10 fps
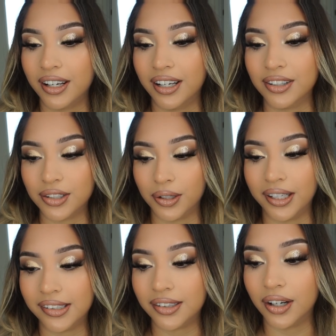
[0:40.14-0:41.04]
until
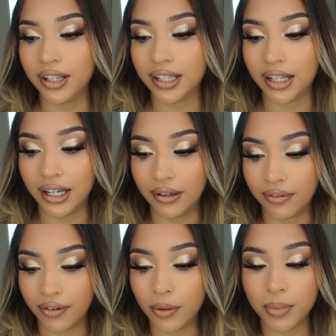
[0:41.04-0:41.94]
I started uh,
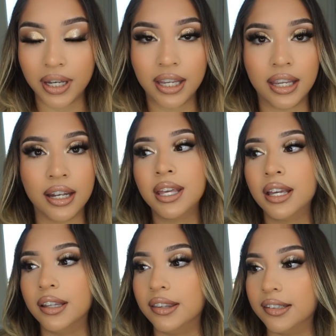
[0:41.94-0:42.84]
filming it.
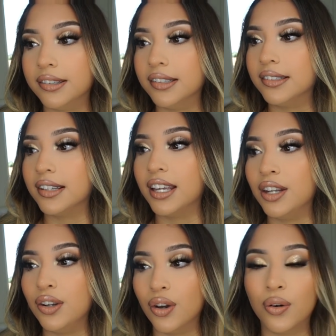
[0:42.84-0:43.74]
This is
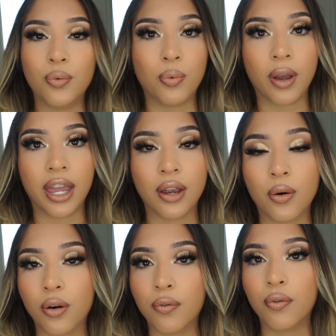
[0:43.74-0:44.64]
in no way
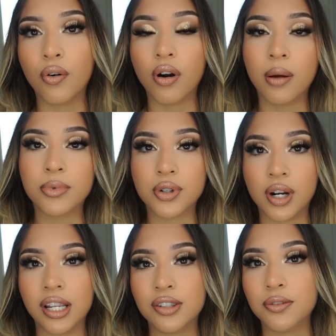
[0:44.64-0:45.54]
or form
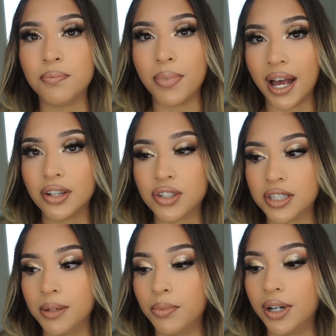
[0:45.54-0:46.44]
trying to bash
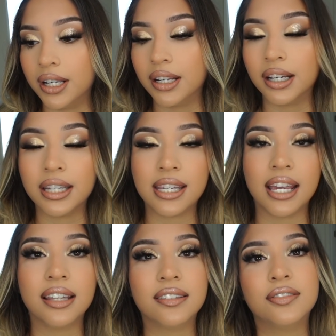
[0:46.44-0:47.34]
someone.
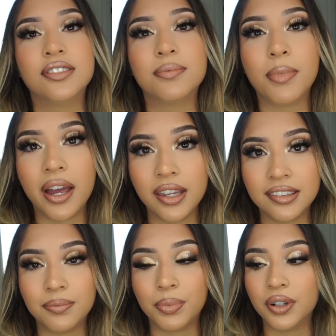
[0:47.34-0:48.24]
Again, this is my
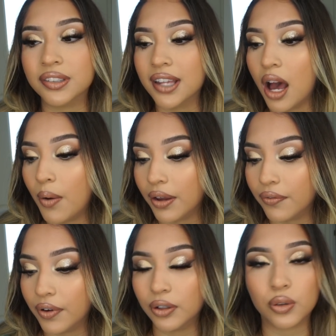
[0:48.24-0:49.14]
experience, how I
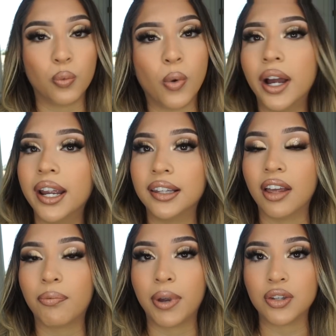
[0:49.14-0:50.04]
felt, why I
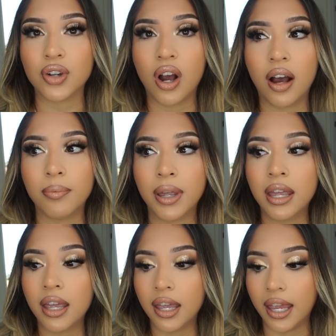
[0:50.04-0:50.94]
left my job.
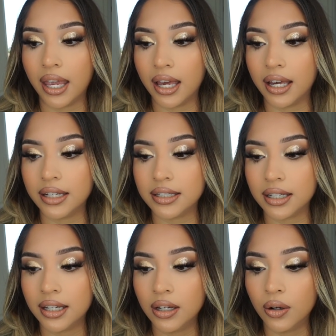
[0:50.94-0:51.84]
And
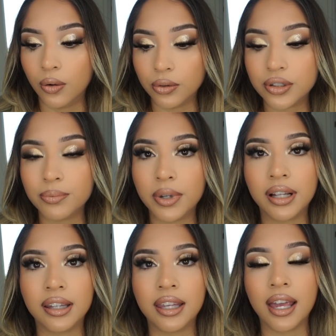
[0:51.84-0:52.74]

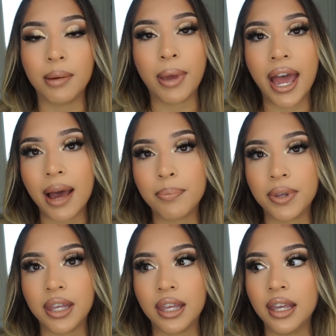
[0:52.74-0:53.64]
ultimately, I'm
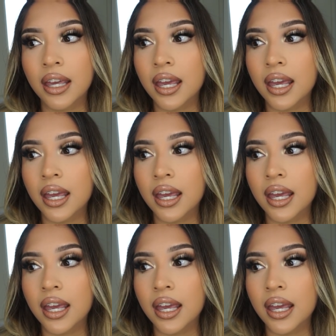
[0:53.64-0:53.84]
happy.